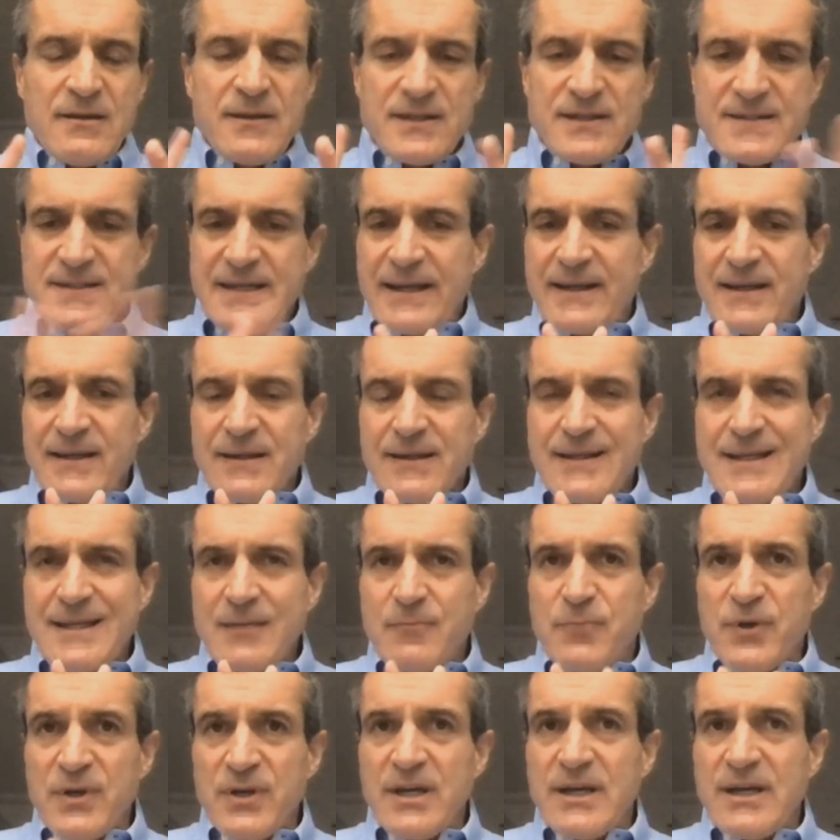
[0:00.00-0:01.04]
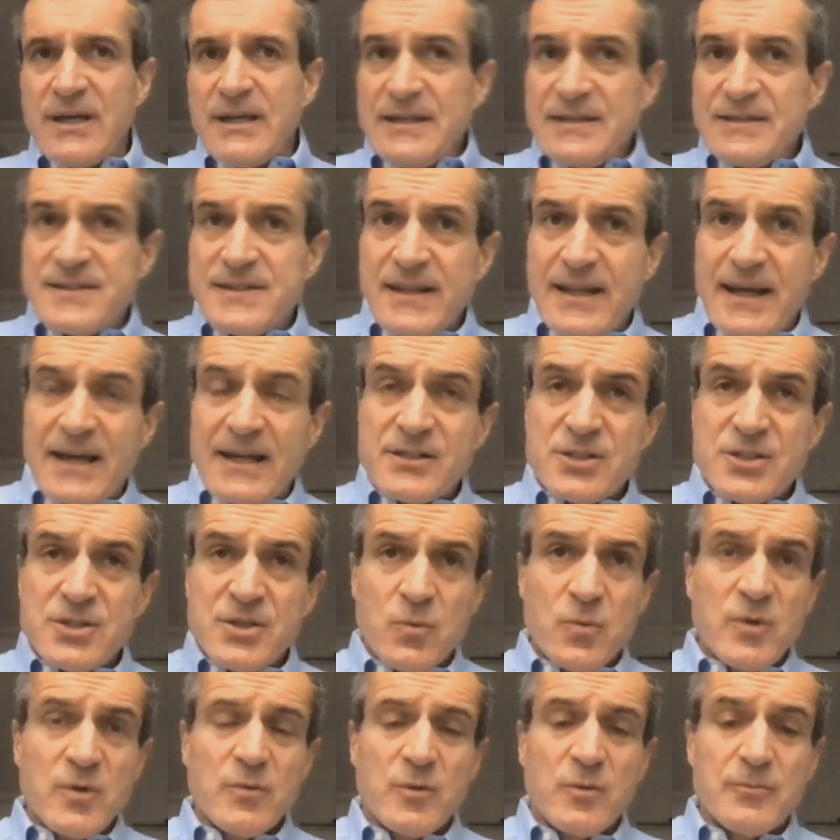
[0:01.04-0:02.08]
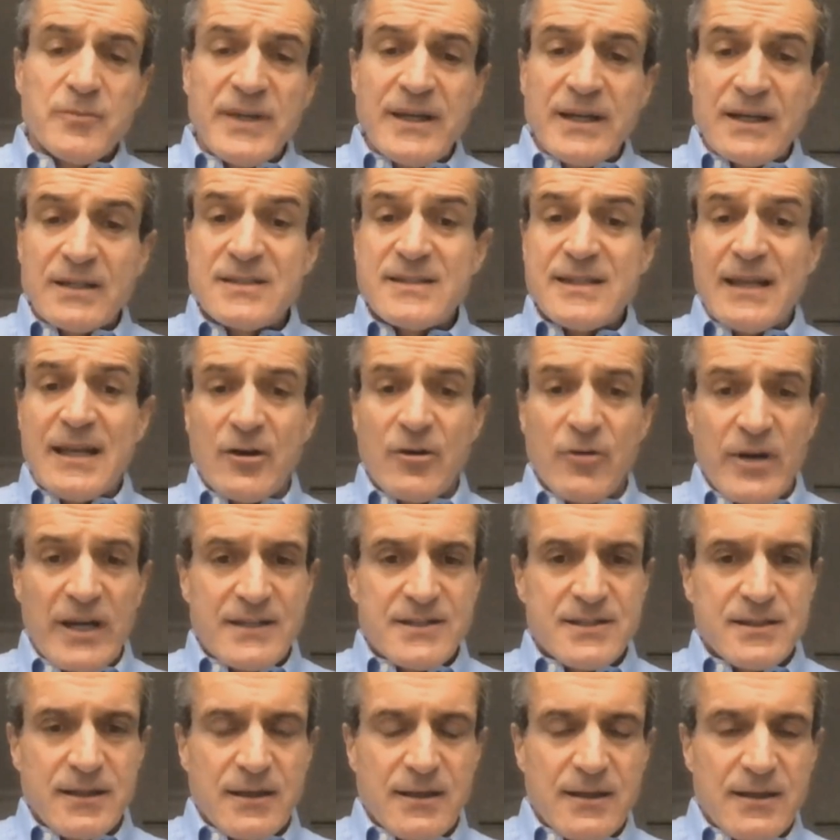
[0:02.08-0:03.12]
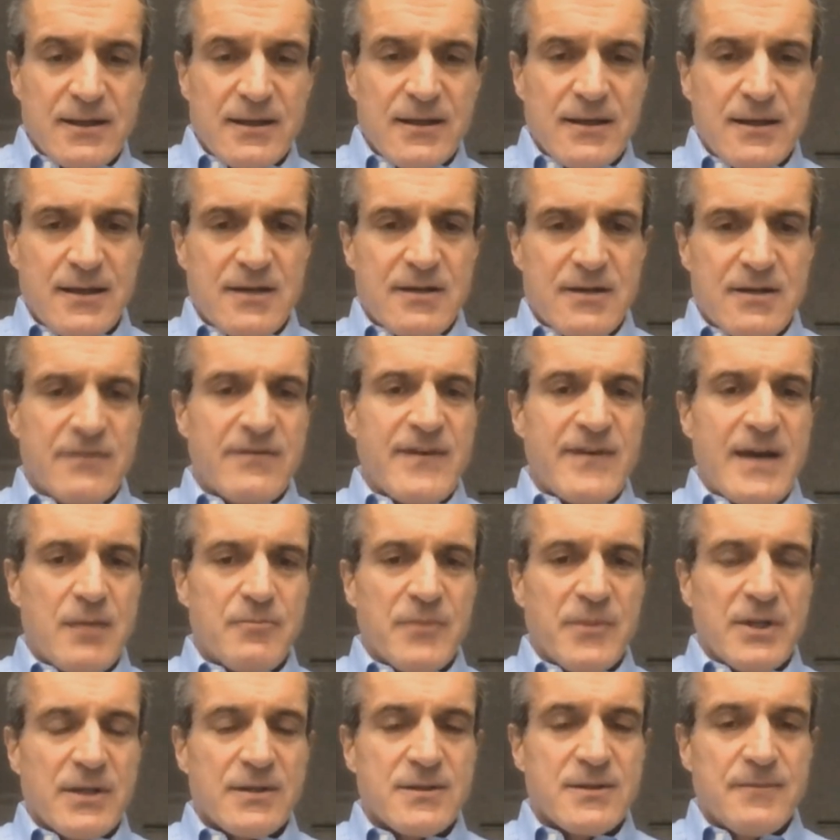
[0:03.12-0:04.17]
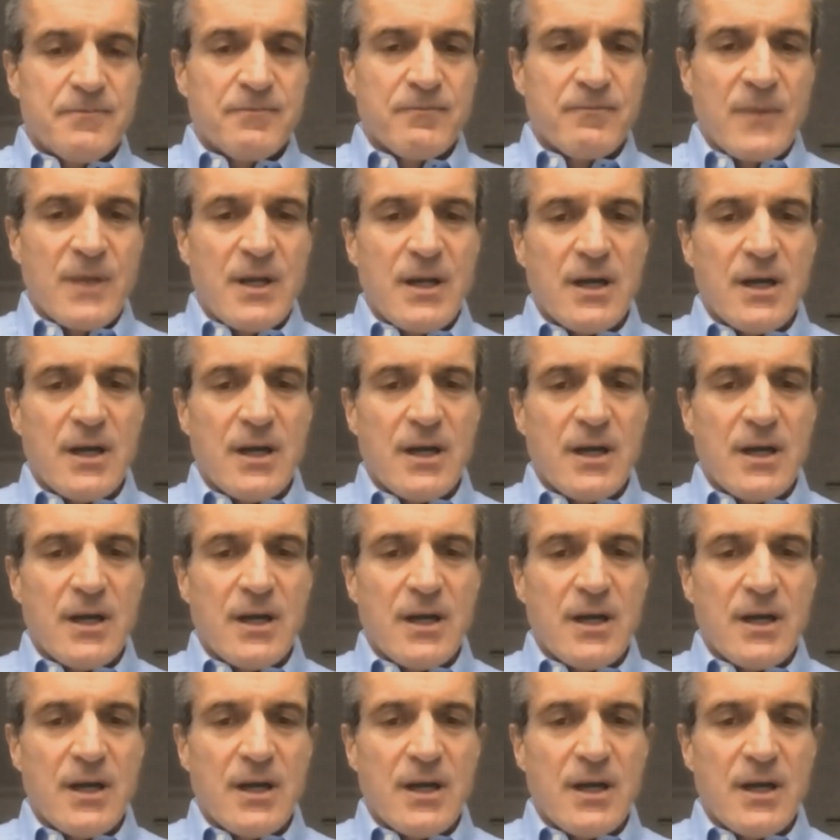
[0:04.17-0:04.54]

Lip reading: The second key pillar is that we will be accelerating development.